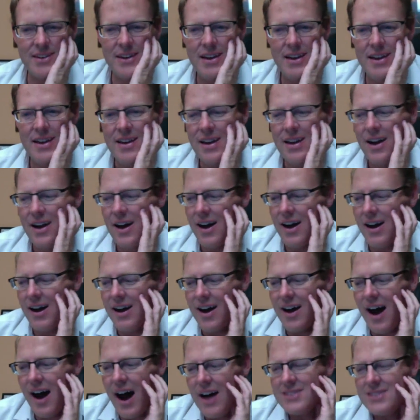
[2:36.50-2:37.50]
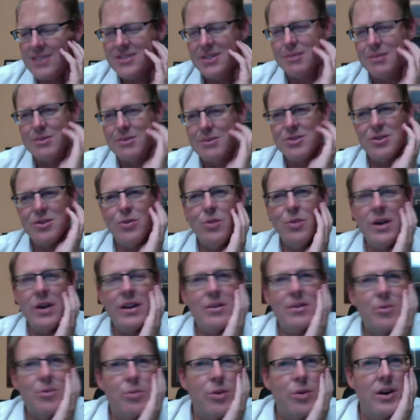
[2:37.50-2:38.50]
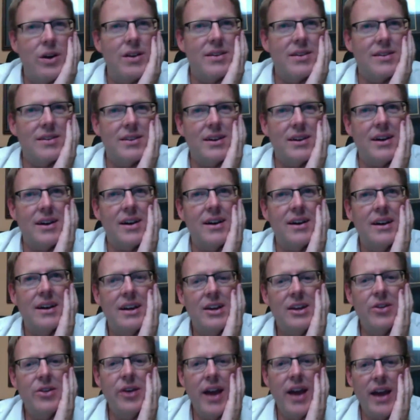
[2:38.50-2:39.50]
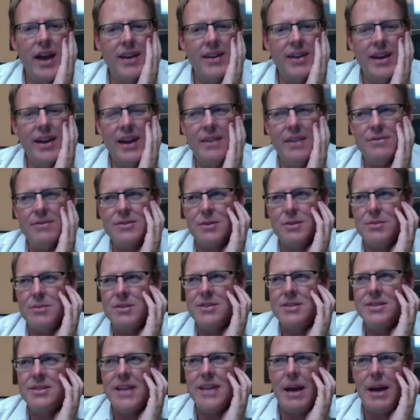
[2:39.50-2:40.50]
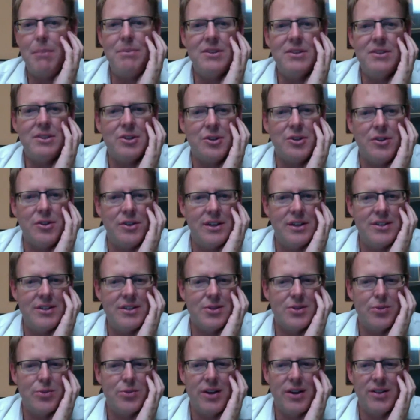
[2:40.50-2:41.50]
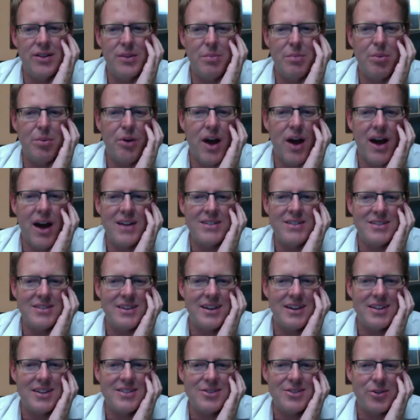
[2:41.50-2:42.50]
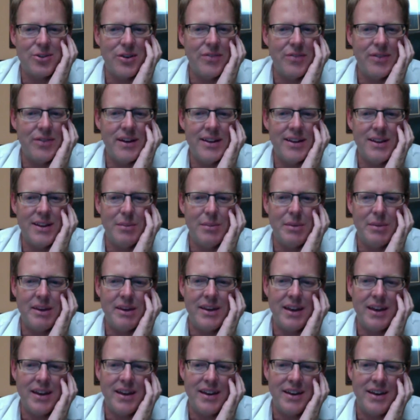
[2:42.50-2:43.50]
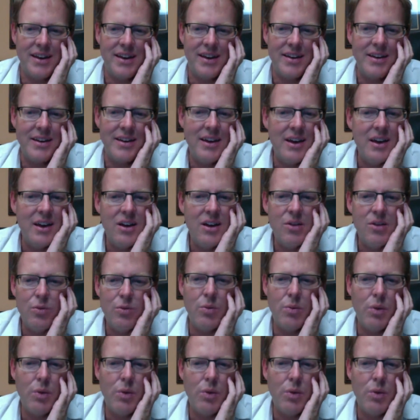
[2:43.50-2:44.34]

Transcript: awesome. So what you had to have some skepticalness throughout the process, or even at the beginning. Well, what were